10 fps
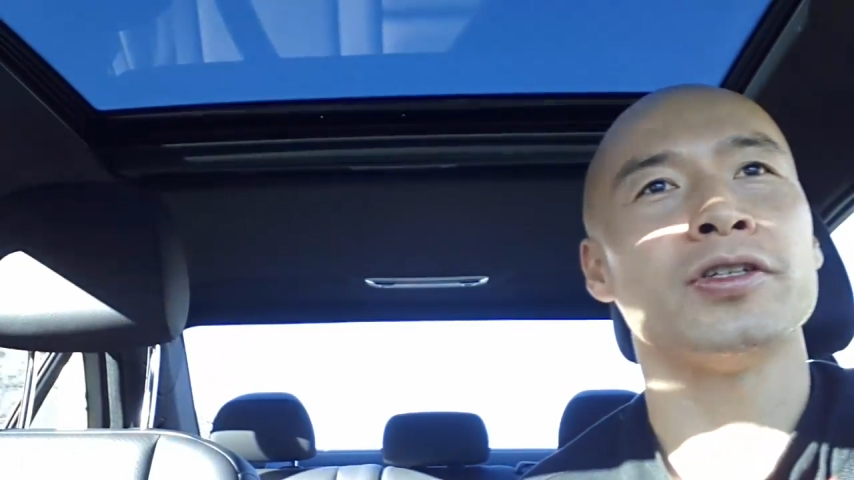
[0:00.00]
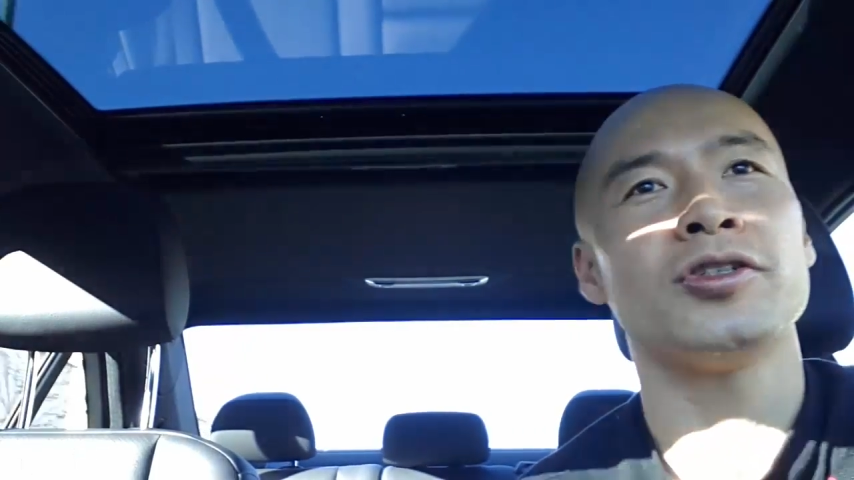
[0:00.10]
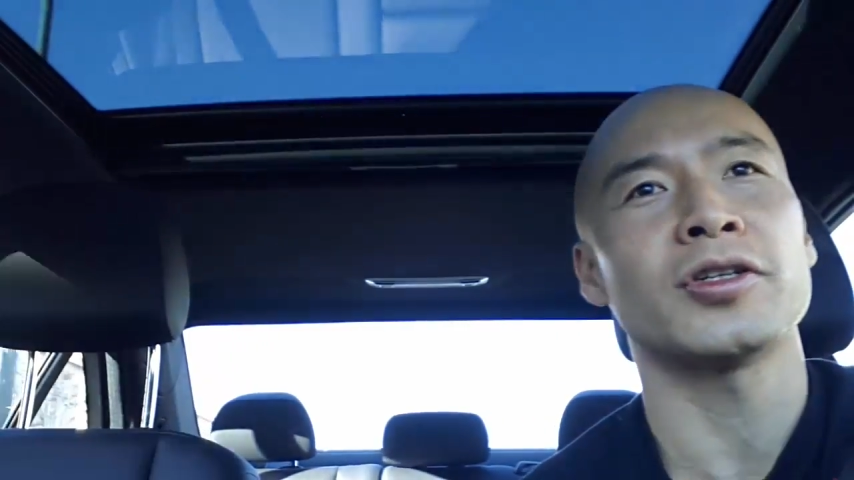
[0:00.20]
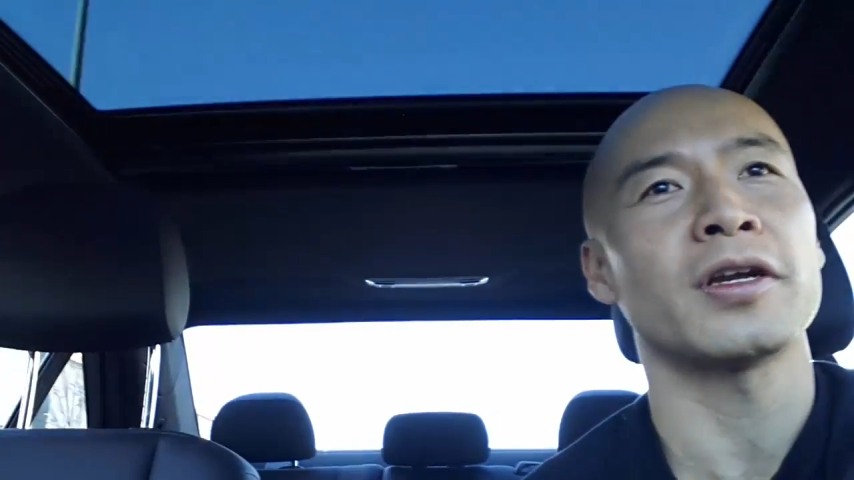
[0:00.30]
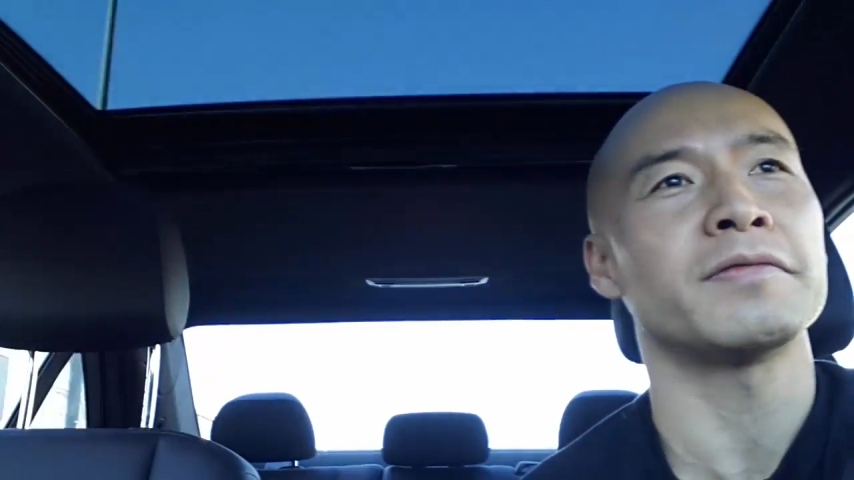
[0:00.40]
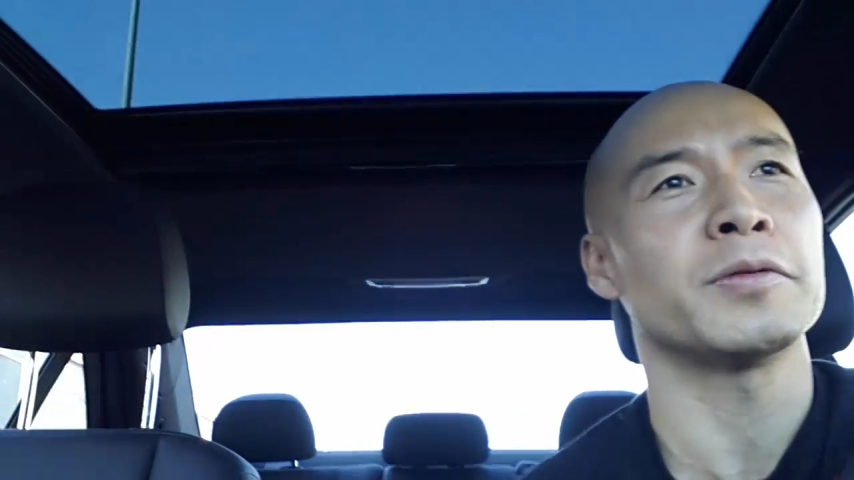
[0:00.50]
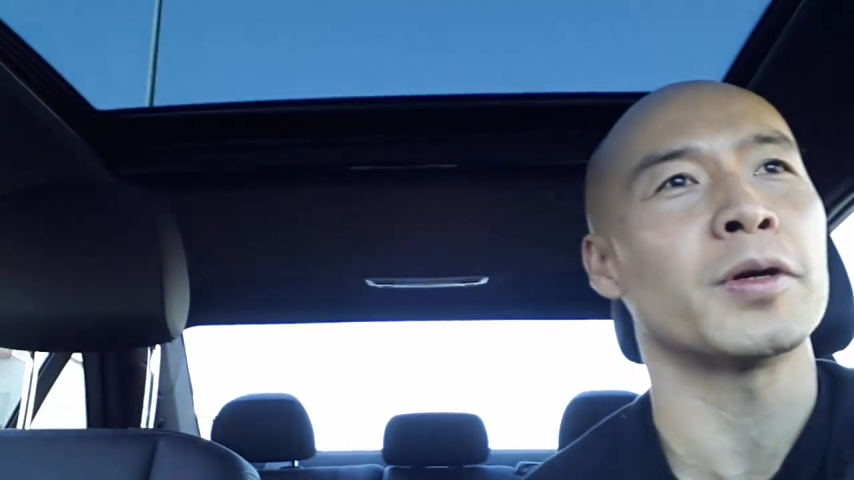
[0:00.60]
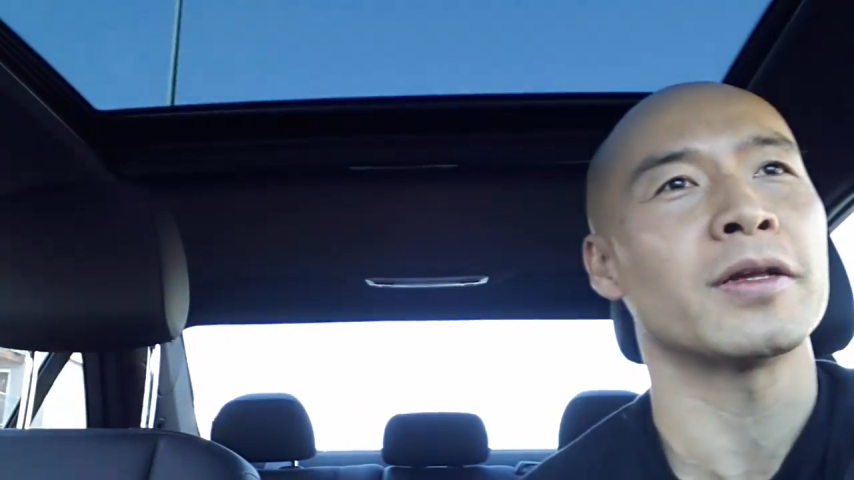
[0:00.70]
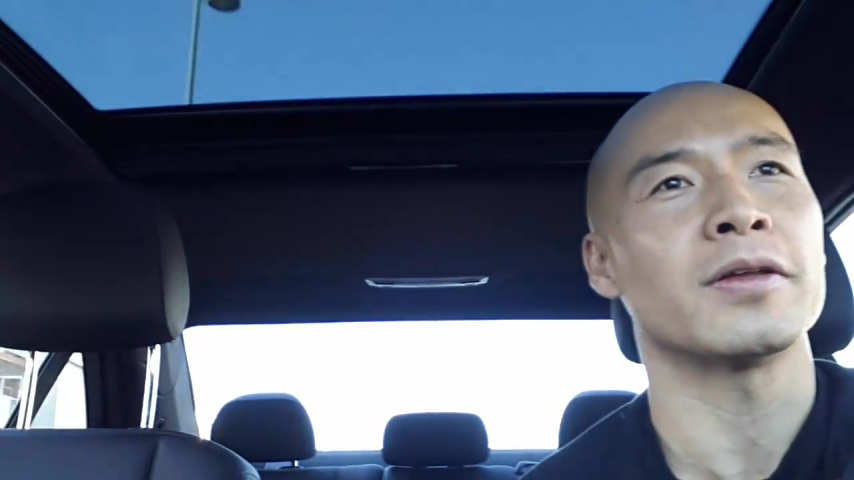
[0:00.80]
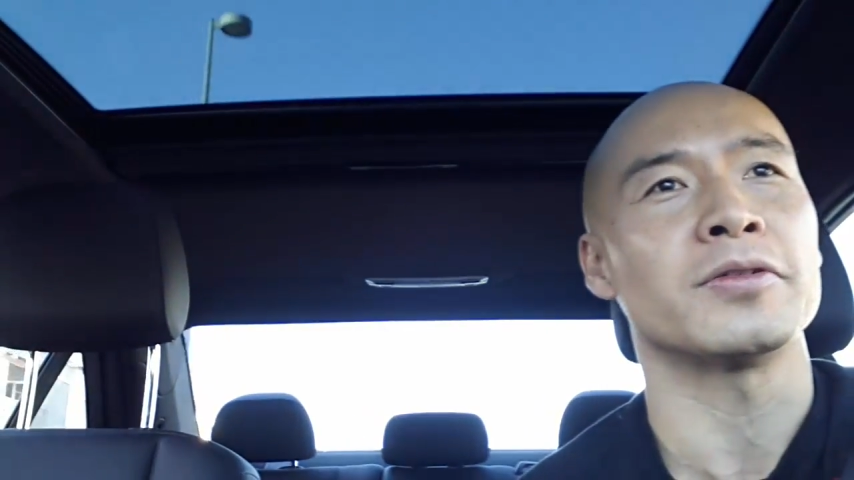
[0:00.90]
each and every
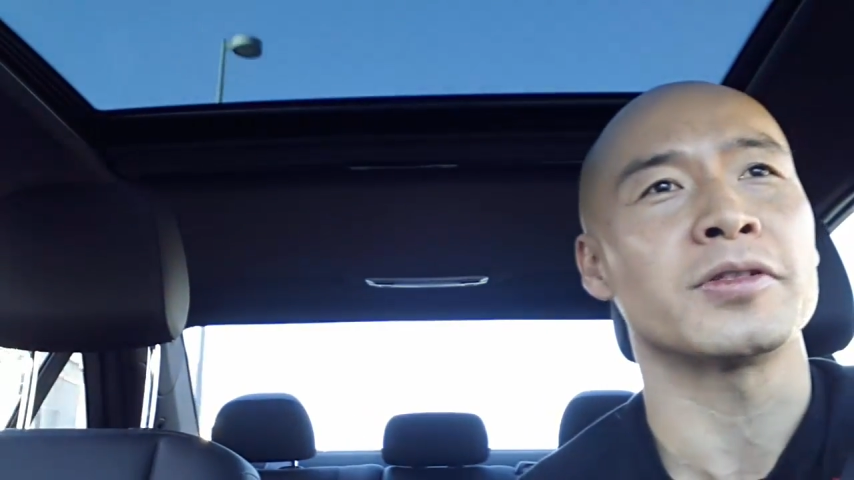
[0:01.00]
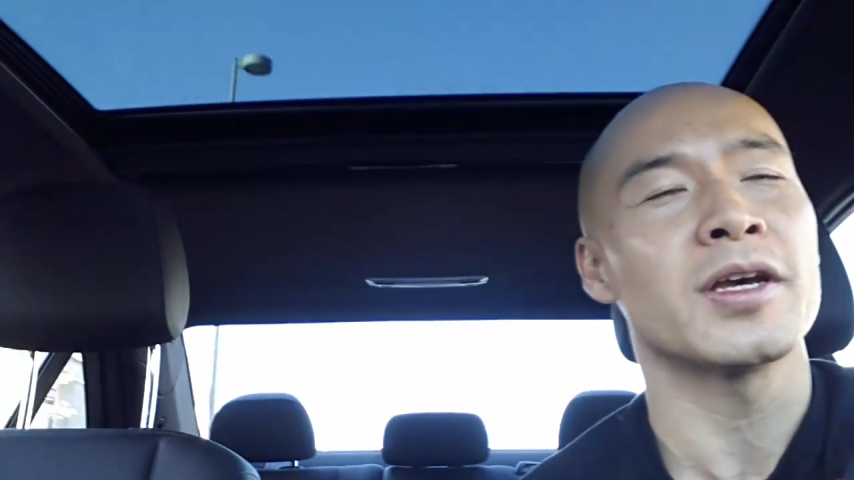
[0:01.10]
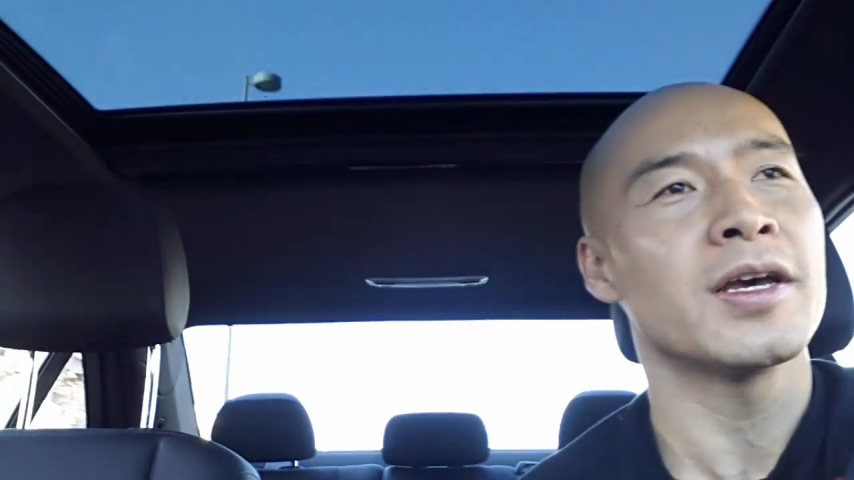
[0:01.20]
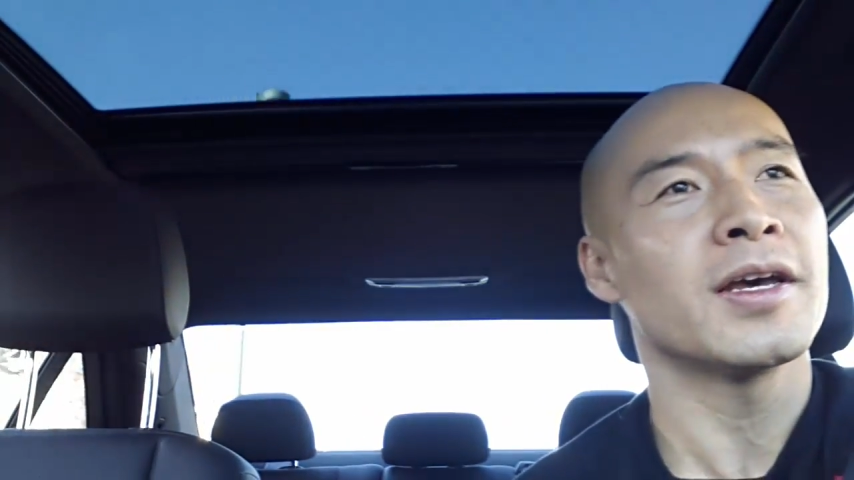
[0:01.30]
one of those.